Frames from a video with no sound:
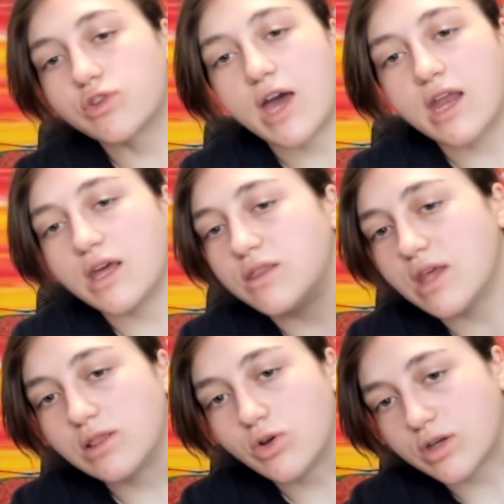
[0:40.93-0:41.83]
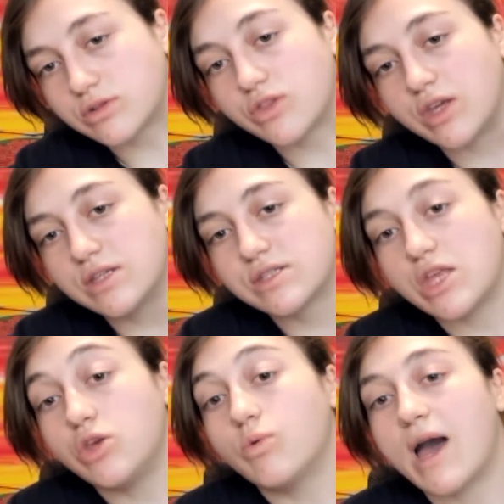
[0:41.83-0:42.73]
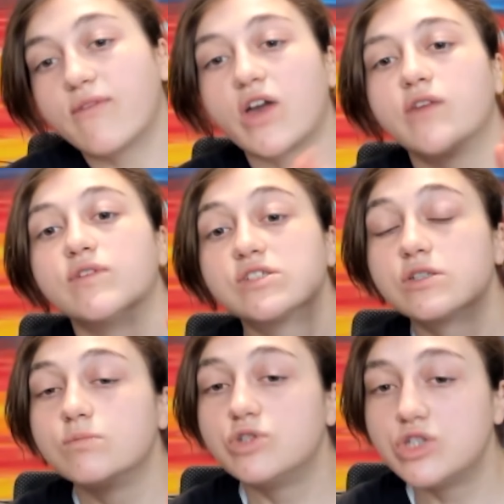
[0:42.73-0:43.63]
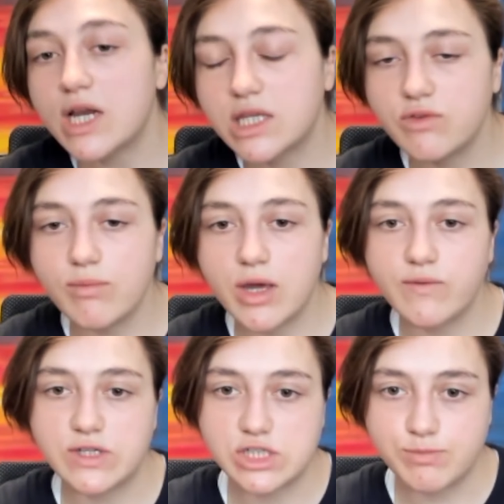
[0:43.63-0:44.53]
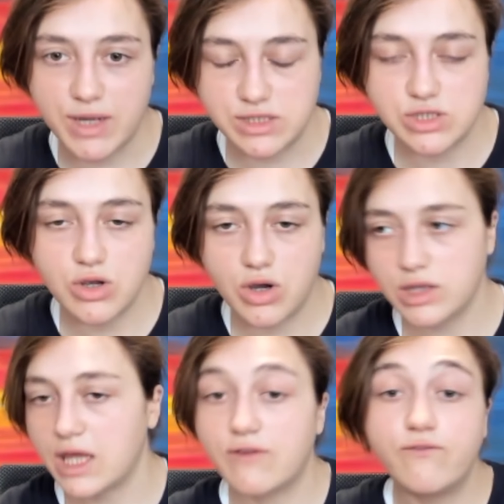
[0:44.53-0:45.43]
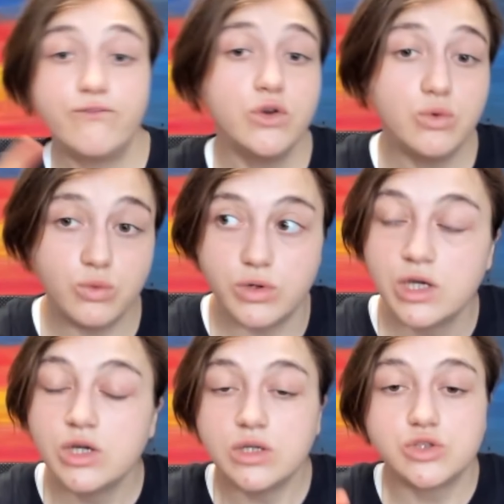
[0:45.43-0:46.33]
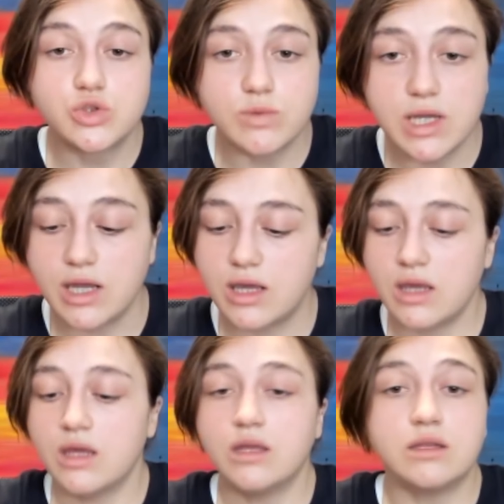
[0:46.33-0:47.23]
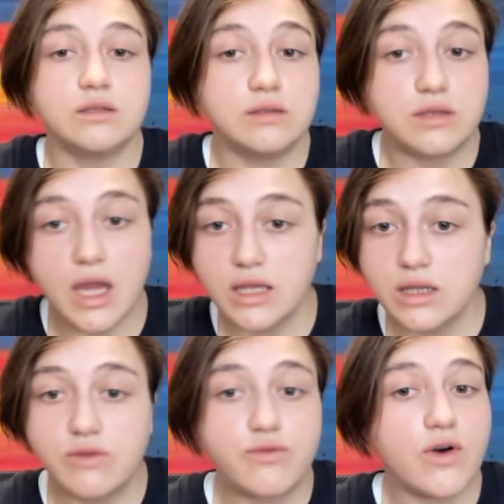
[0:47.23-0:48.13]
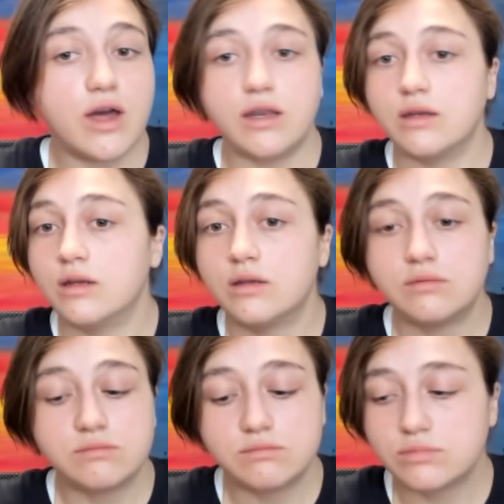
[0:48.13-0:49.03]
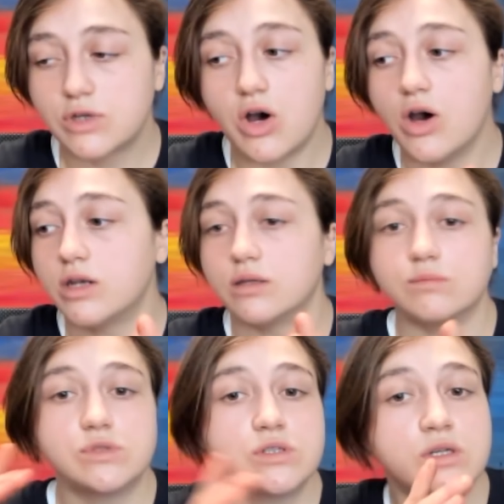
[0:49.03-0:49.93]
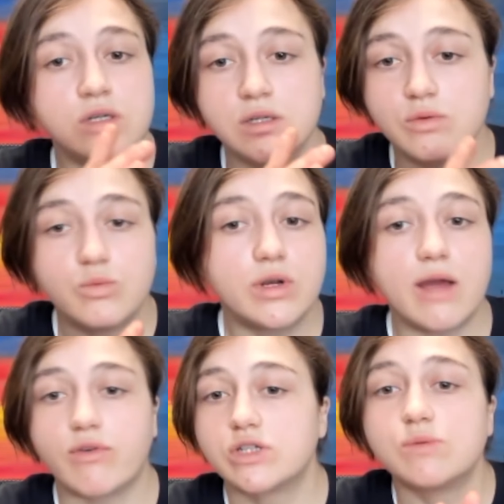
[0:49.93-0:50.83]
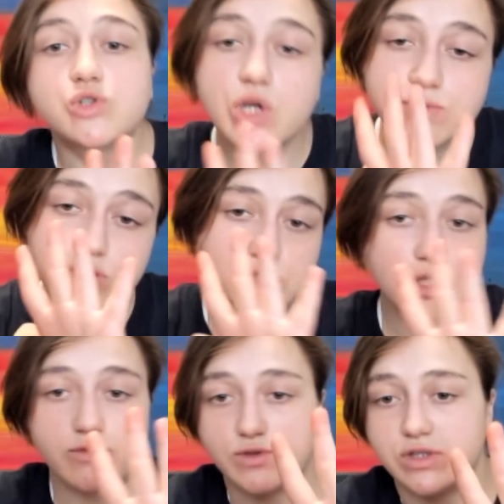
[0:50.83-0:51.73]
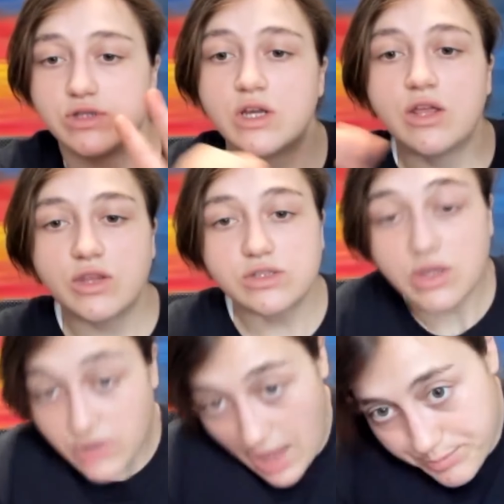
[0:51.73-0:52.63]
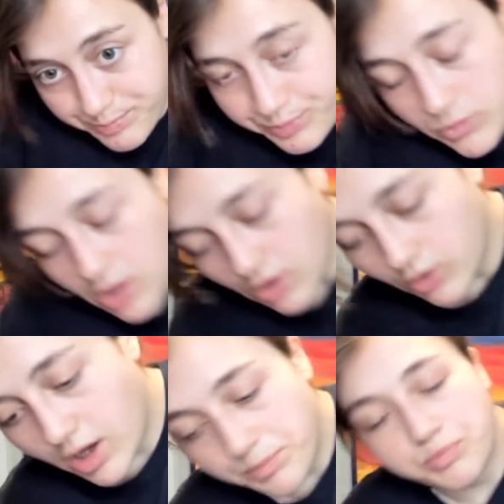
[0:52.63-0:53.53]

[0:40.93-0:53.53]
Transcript: that, and then look at the things that you have kind of a subjective amount of expense on, like food, drink, nightly fun, condoms, whatever, subscription services, things like that. Okay?